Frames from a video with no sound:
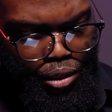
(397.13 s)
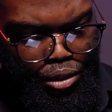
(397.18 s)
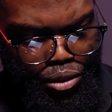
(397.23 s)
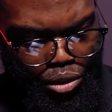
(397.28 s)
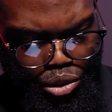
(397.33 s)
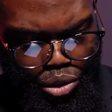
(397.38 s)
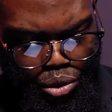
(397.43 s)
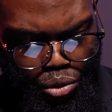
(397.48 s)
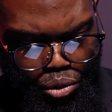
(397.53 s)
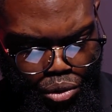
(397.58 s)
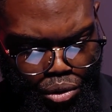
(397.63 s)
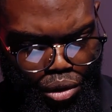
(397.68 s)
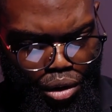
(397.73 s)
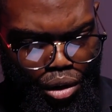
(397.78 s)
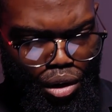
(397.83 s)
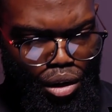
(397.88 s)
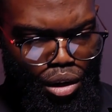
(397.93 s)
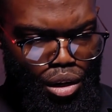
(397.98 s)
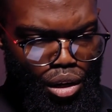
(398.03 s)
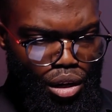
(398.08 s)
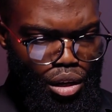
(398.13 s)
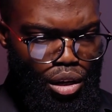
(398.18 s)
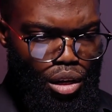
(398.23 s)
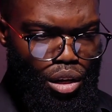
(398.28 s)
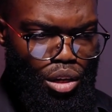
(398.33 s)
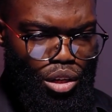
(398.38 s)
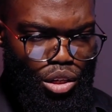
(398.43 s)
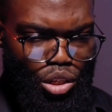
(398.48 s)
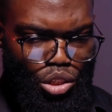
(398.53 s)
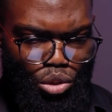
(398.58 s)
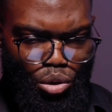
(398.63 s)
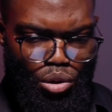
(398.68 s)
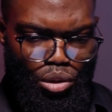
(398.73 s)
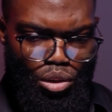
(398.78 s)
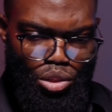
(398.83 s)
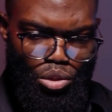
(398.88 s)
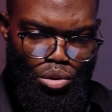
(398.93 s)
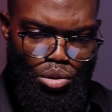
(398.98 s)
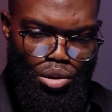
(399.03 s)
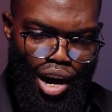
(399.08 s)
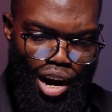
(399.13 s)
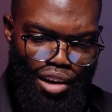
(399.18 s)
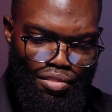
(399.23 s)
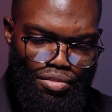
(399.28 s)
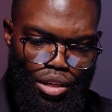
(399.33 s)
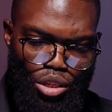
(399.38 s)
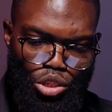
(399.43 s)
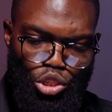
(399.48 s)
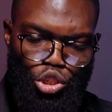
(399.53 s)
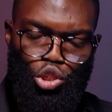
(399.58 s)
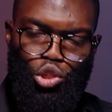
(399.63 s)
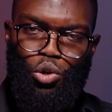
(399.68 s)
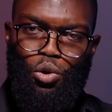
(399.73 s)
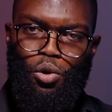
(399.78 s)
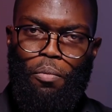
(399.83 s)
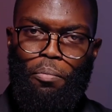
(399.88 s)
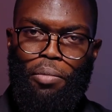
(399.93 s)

So, so, so you have these two